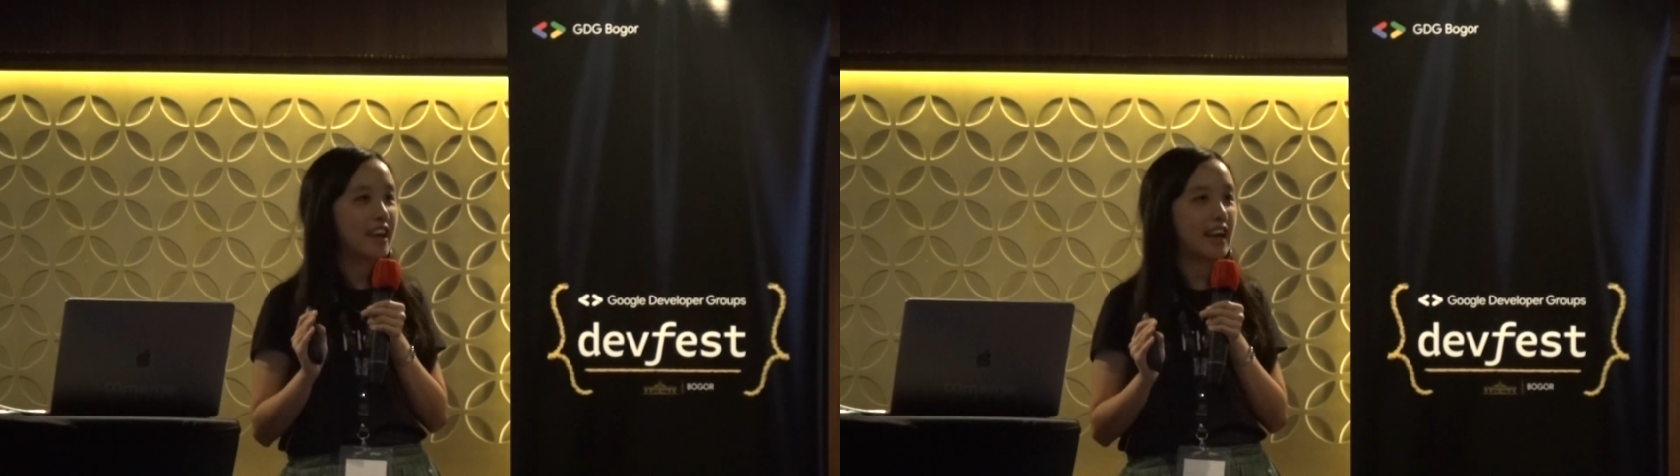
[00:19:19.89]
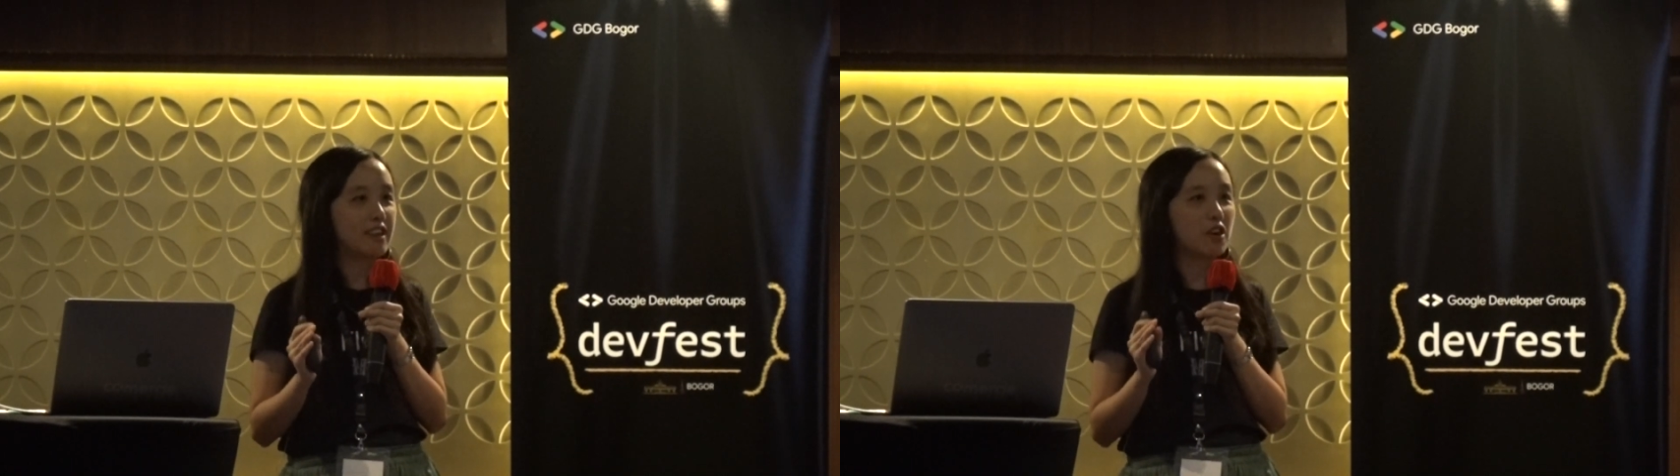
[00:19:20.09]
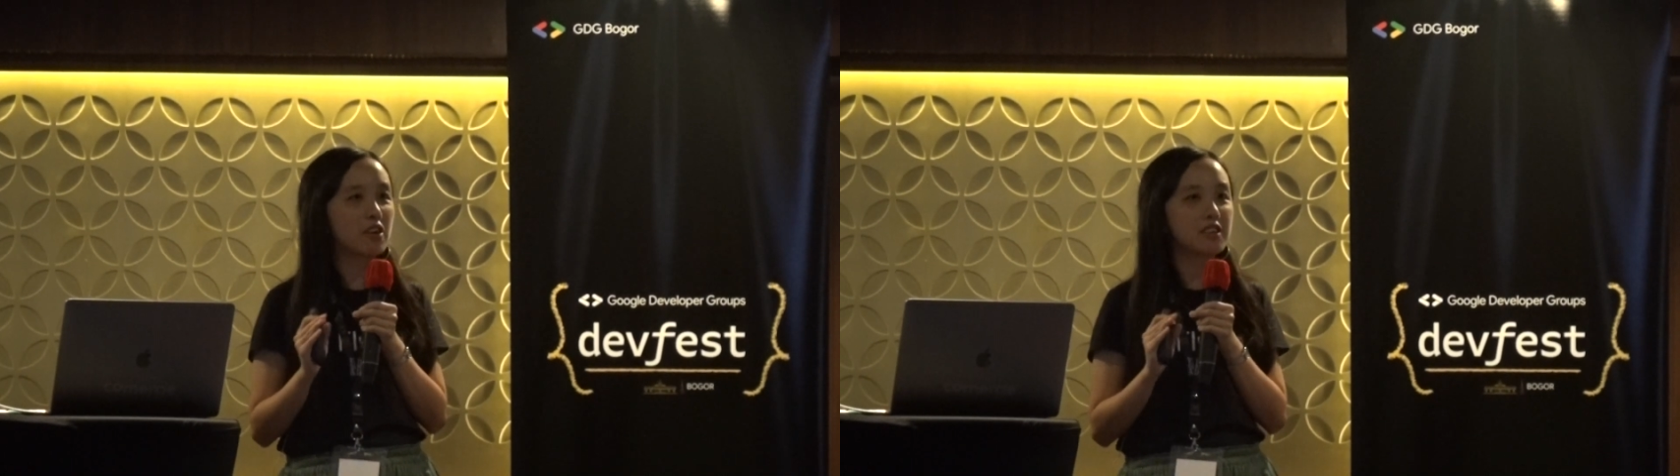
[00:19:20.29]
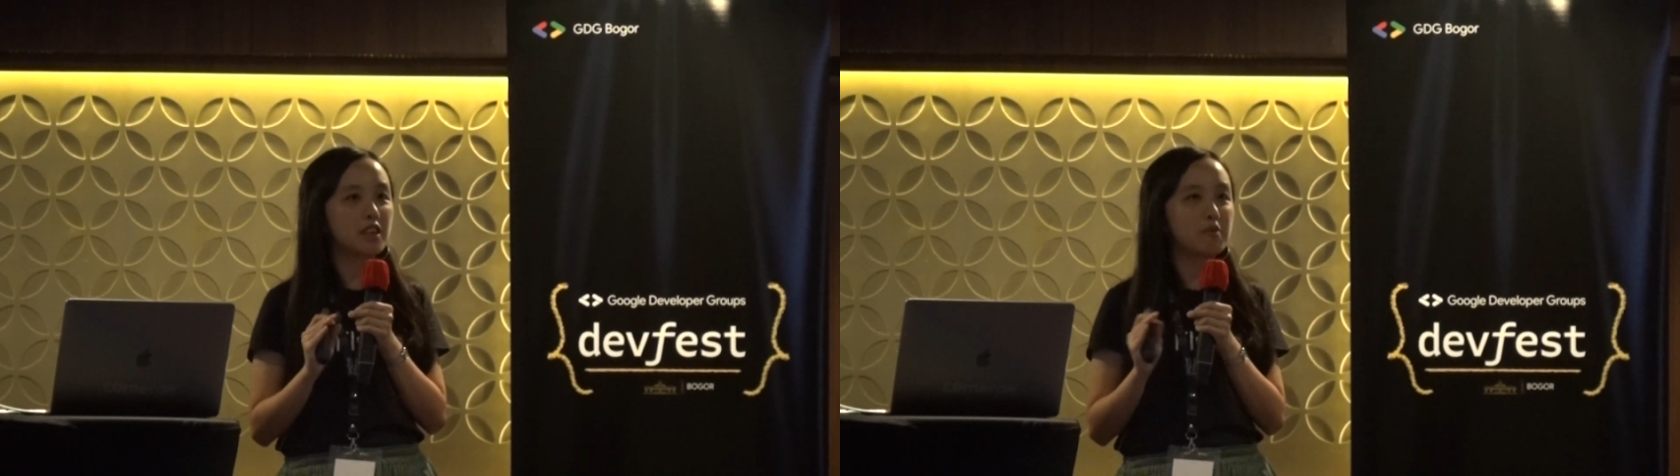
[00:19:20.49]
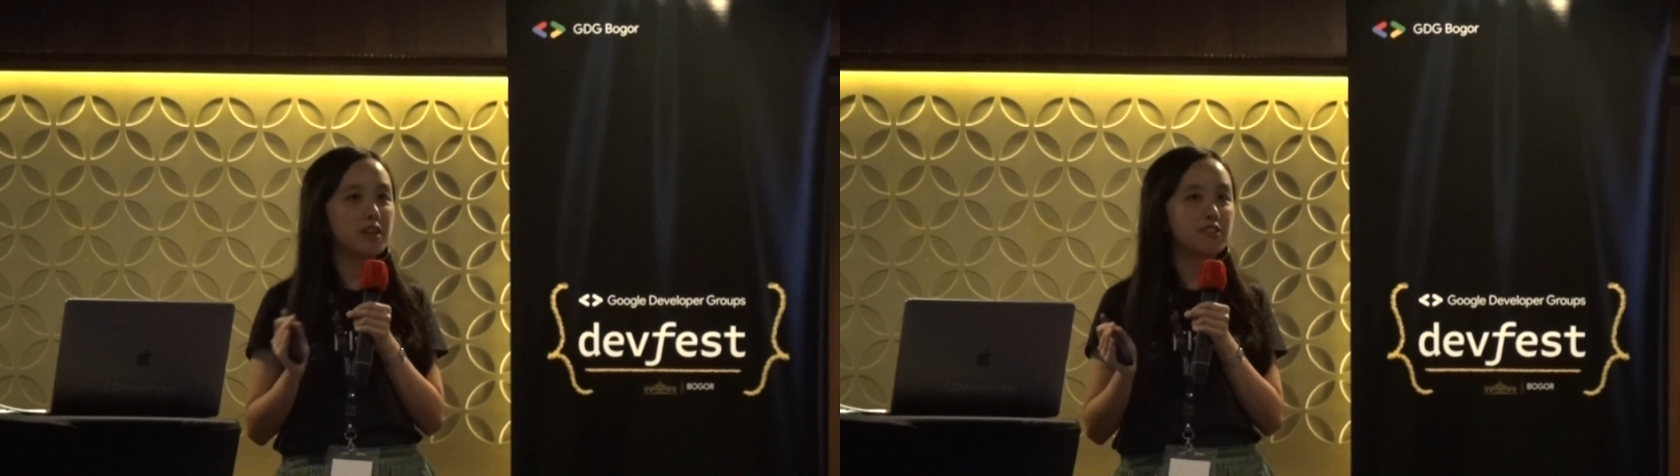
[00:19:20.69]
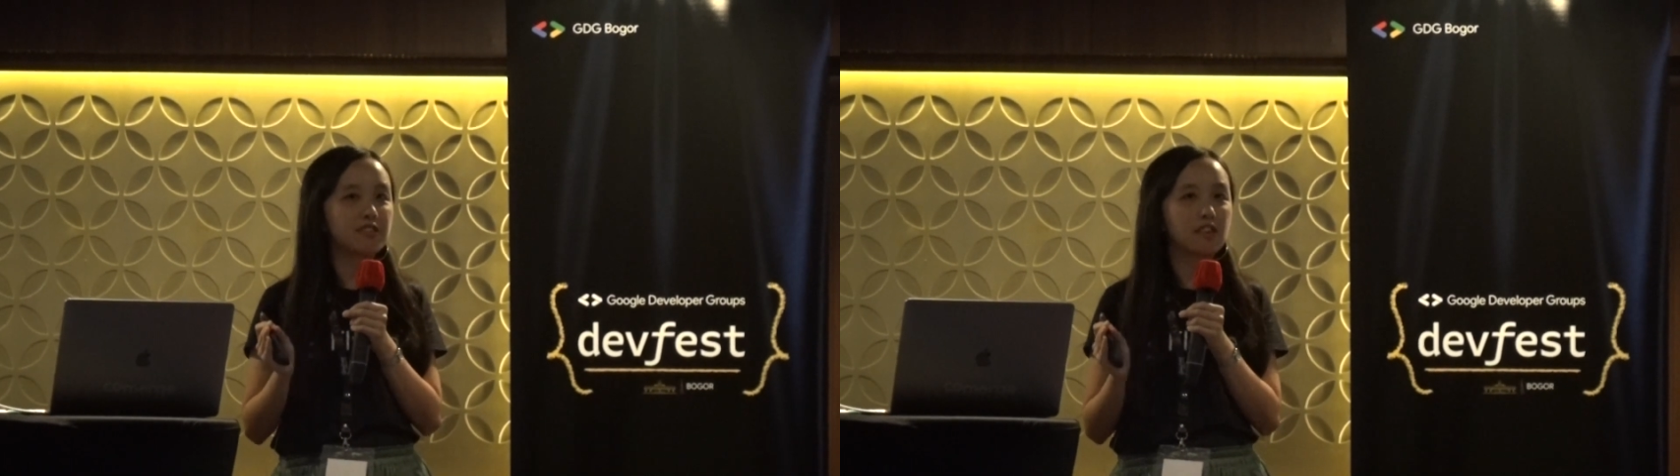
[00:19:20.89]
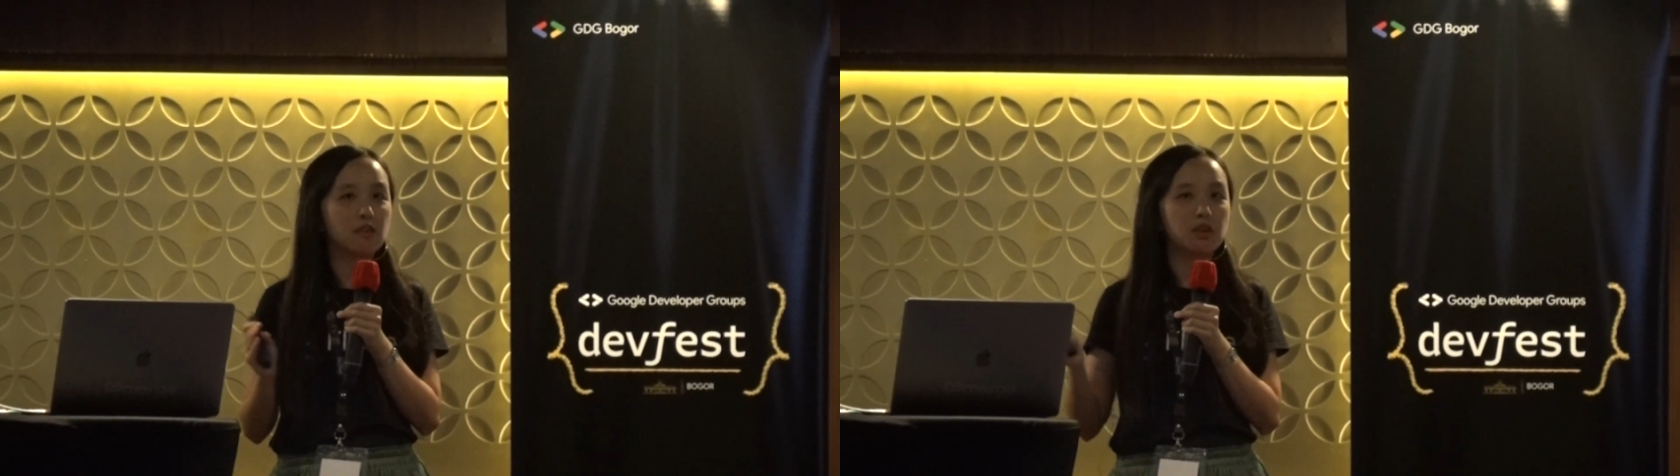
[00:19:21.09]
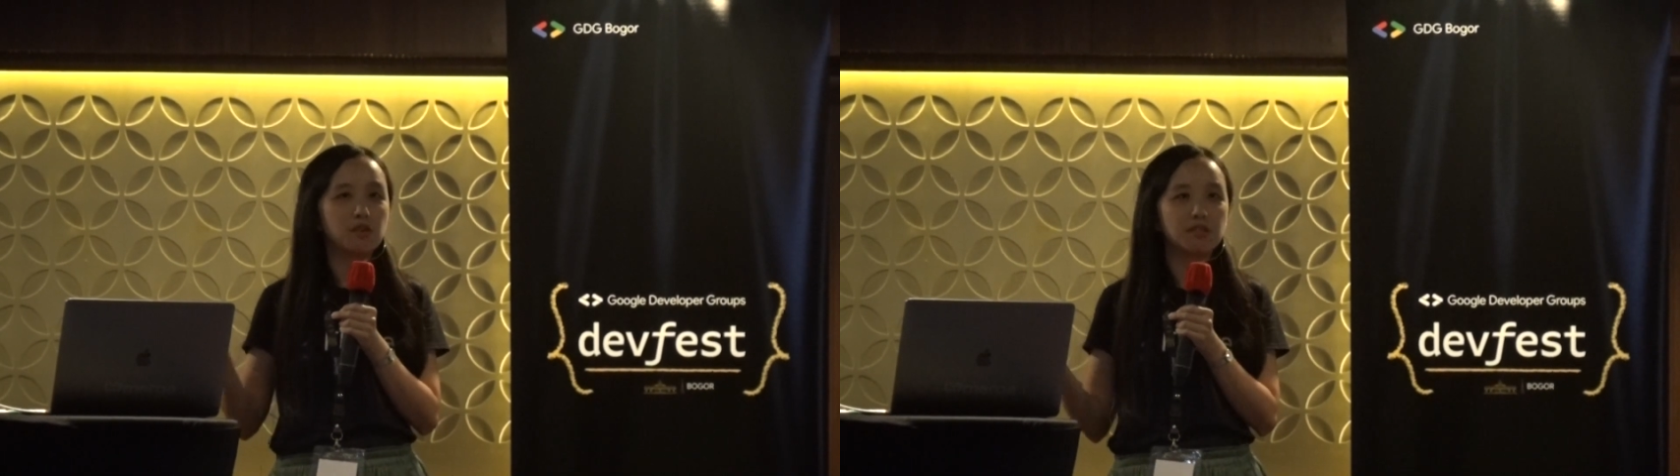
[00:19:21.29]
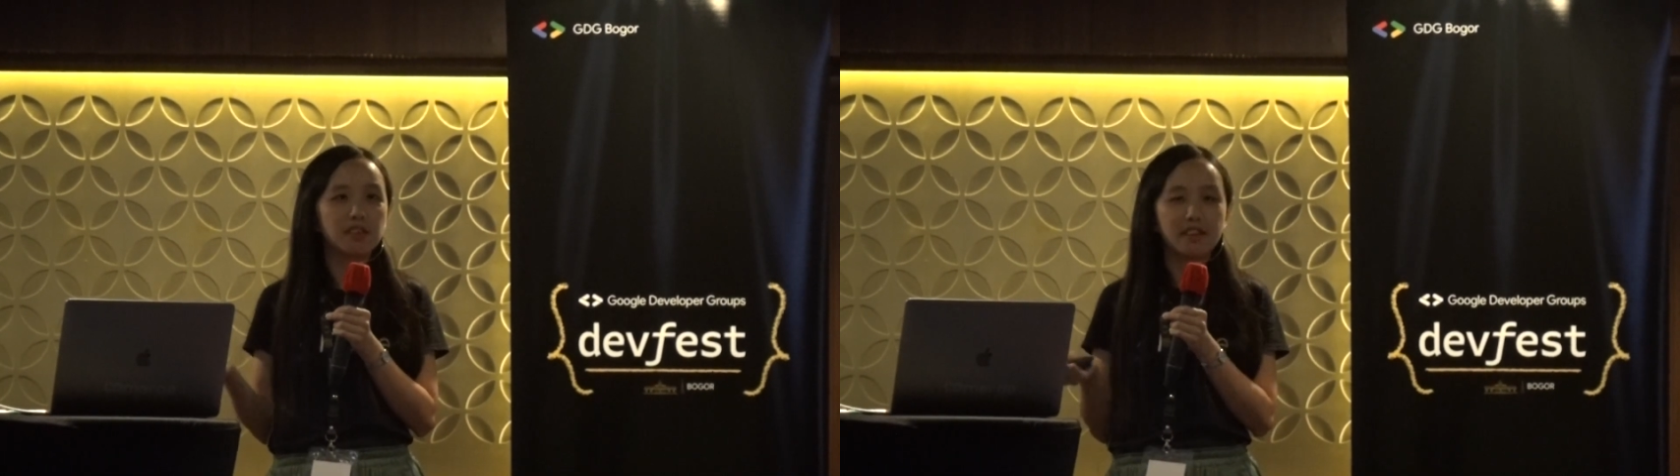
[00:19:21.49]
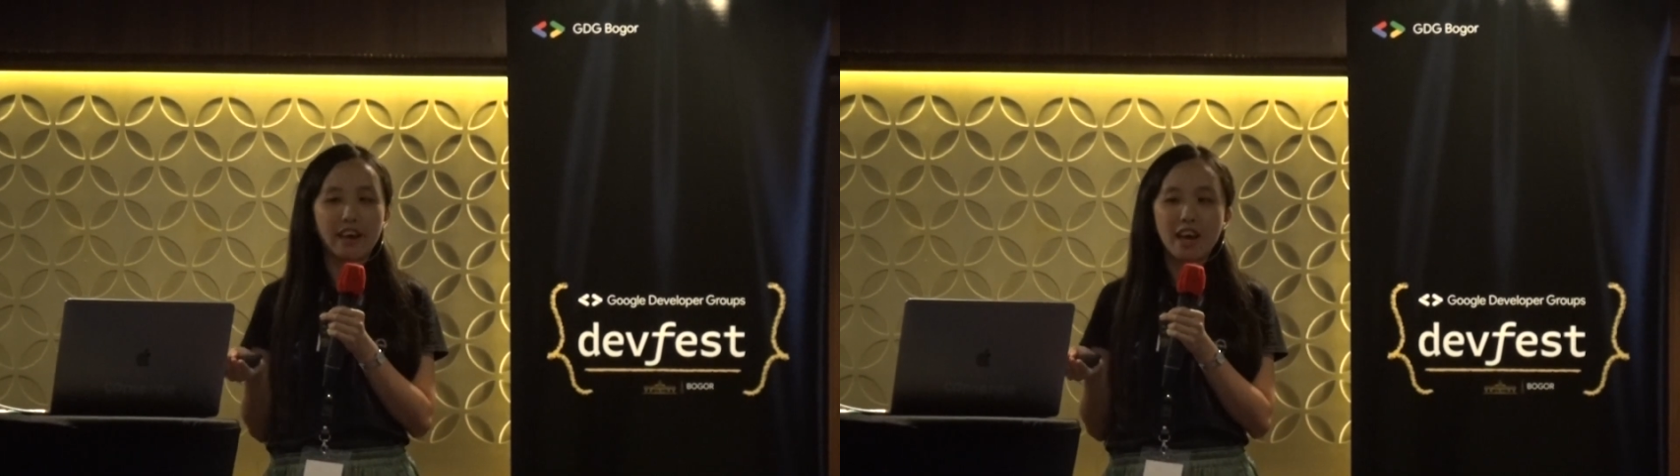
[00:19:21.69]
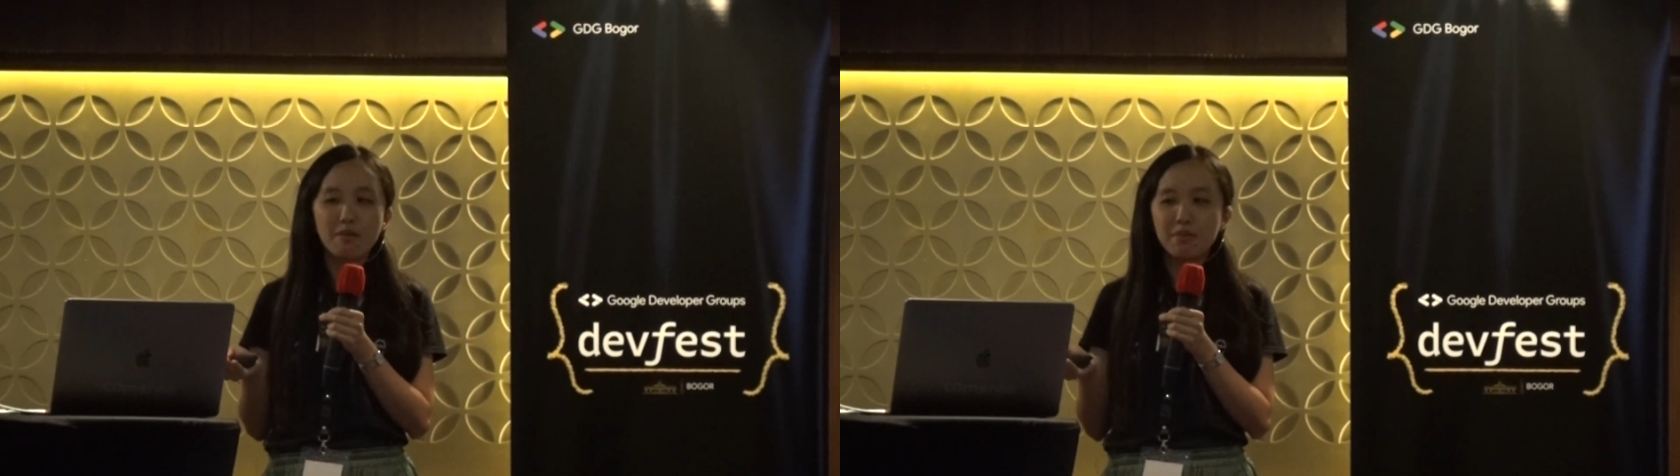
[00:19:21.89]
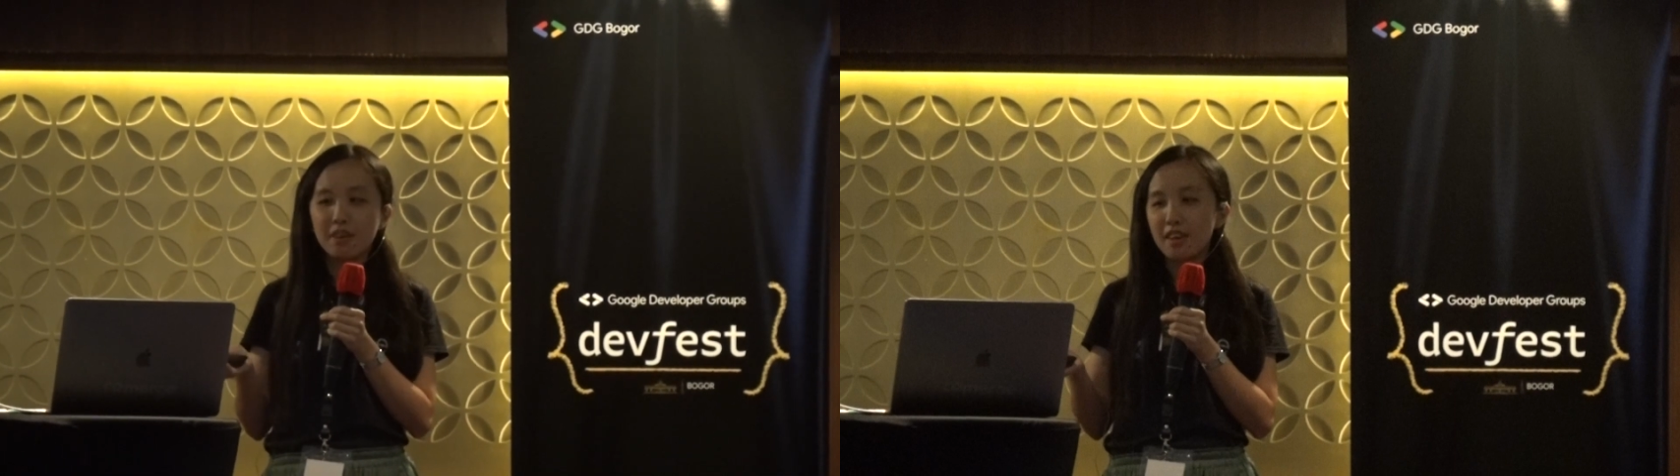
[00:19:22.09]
and all the images that we use in the app.